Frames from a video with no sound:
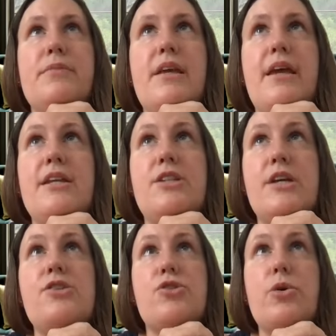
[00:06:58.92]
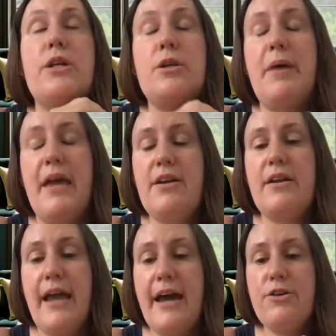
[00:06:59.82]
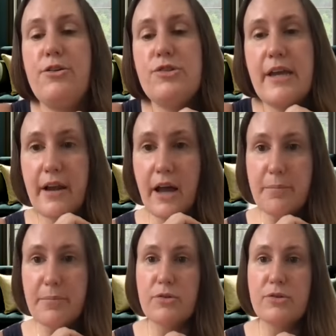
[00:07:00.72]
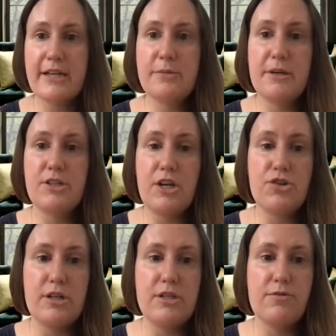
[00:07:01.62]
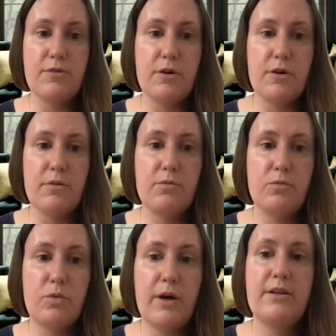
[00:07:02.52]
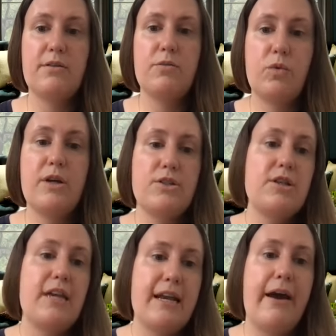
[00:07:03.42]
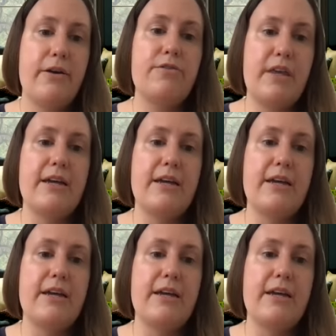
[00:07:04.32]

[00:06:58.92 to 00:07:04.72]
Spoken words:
And it does totally depend on how you set up those expectations for what to get out of the